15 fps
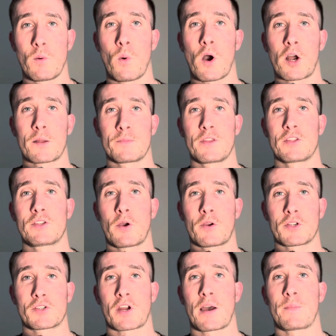Welcome to the
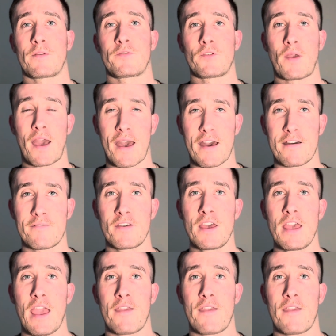Toka Tribe if you have.